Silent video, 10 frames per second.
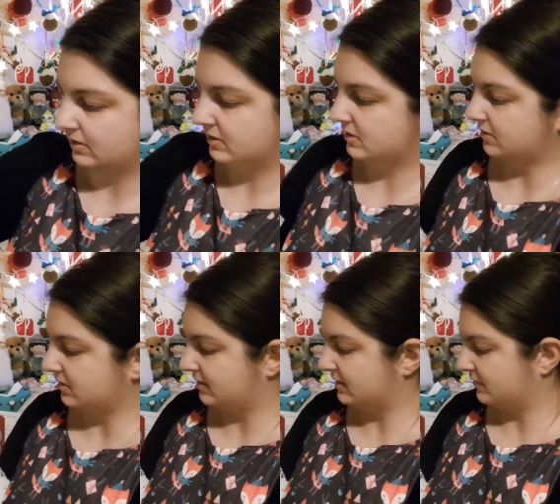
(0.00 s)
So
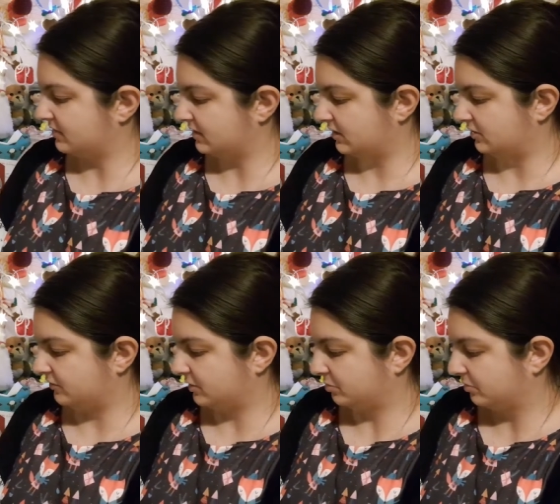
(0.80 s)
day 17 of
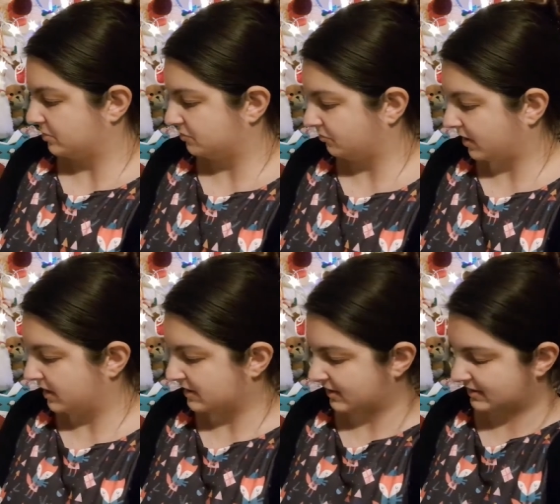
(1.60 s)
the
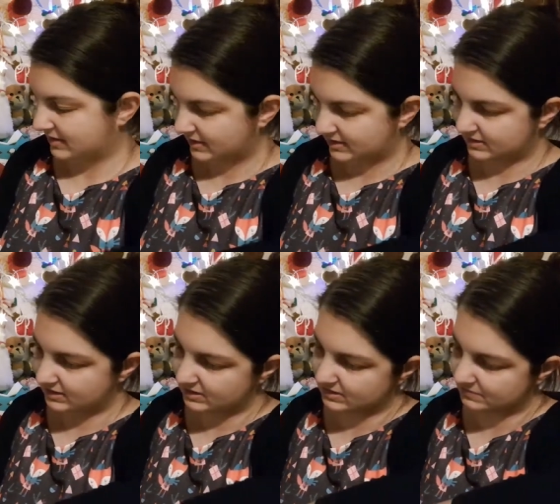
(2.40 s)
Trayed and Tested